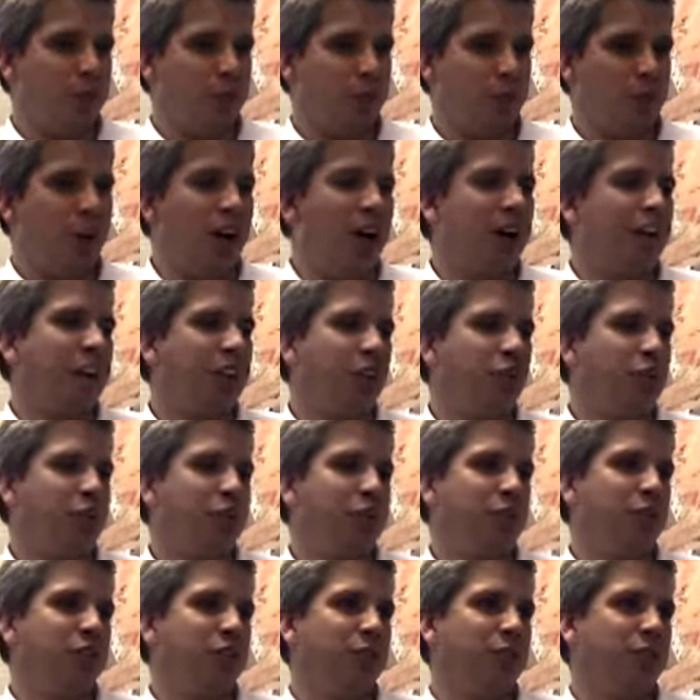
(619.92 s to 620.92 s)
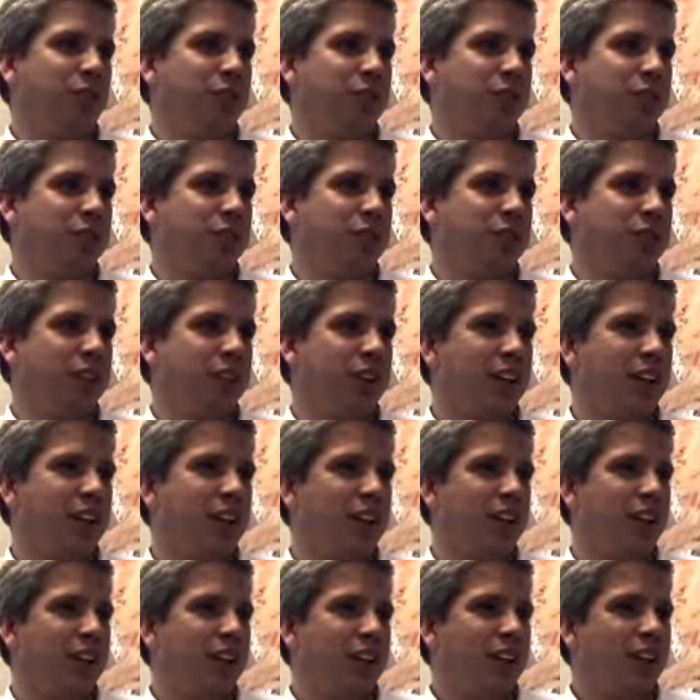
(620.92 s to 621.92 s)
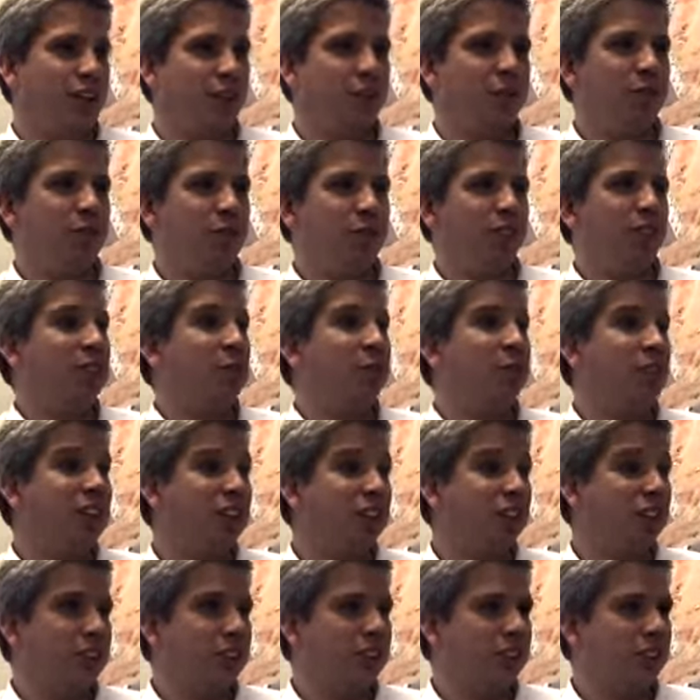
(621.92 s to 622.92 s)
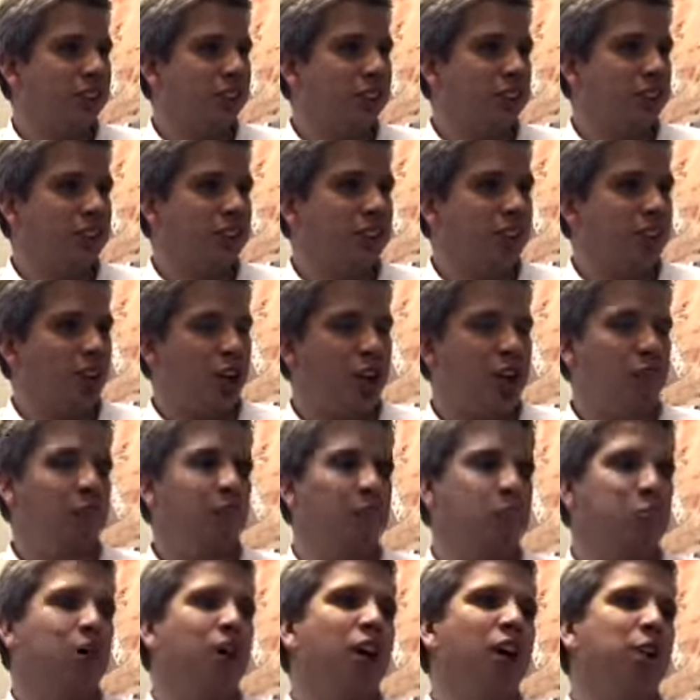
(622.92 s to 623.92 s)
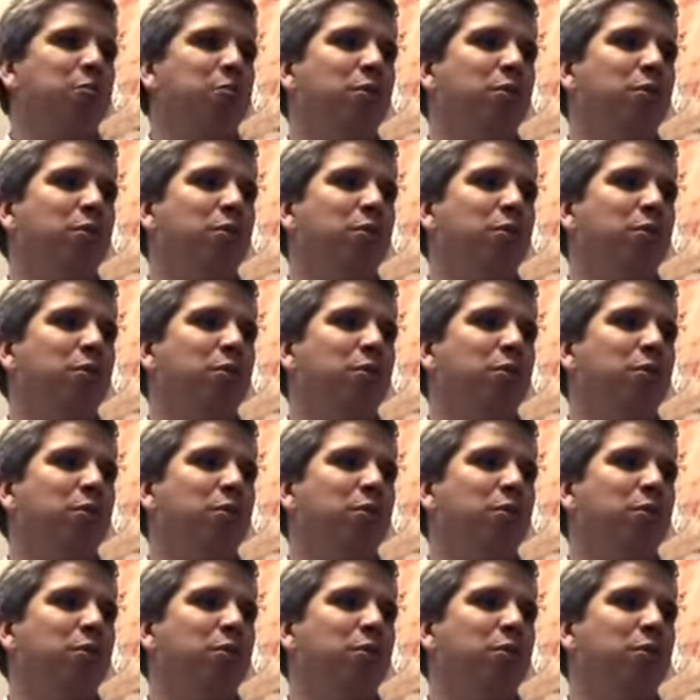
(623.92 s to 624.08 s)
to high net worth individuals. To say, if you look at rental yields, if you buy a